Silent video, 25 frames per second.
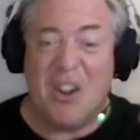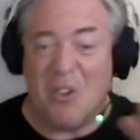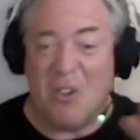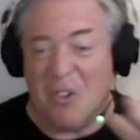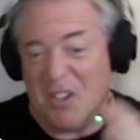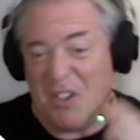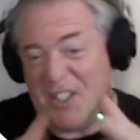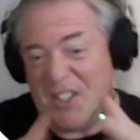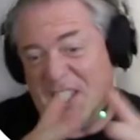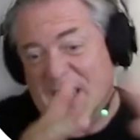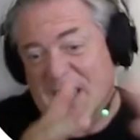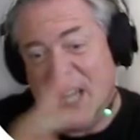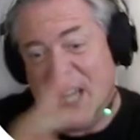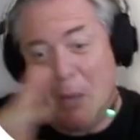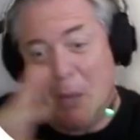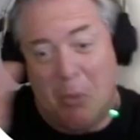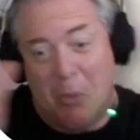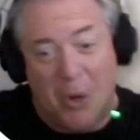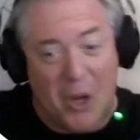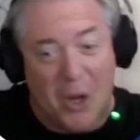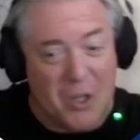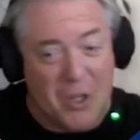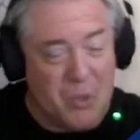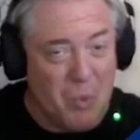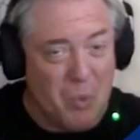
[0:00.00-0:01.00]
or else the table
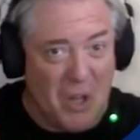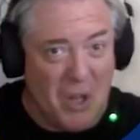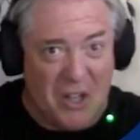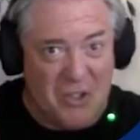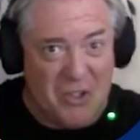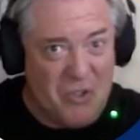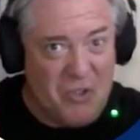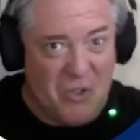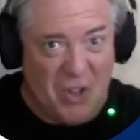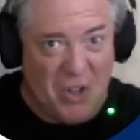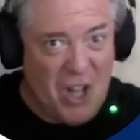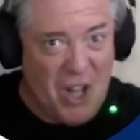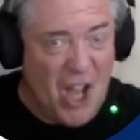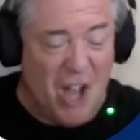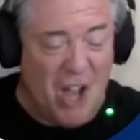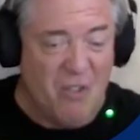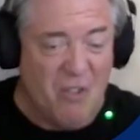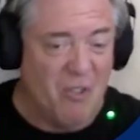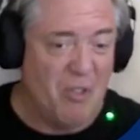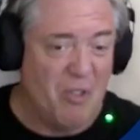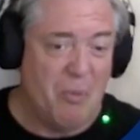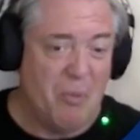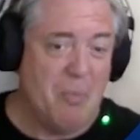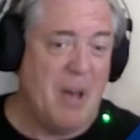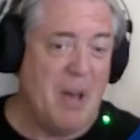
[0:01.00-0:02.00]
goes well and truly
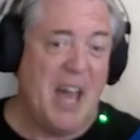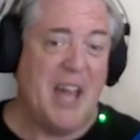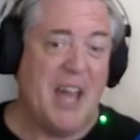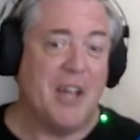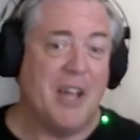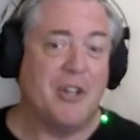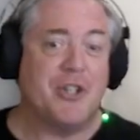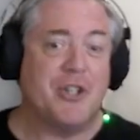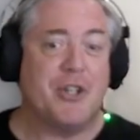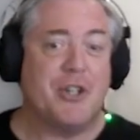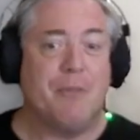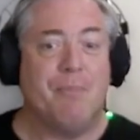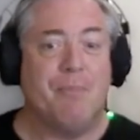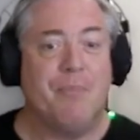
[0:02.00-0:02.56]
over the page.